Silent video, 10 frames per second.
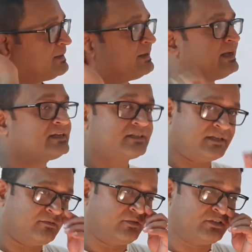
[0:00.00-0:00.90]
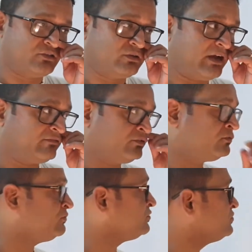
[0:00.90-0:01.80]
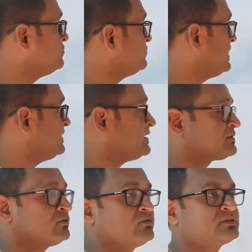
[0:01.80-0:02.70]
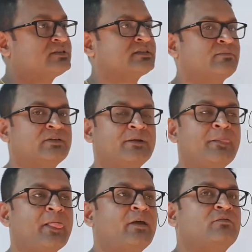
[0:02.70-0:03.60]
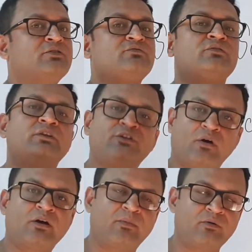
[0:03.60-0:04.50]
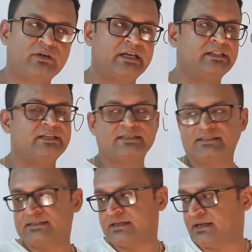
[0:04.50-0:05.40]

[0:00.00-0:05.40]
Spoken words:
it which you have to do in this course is something which we will talk about in this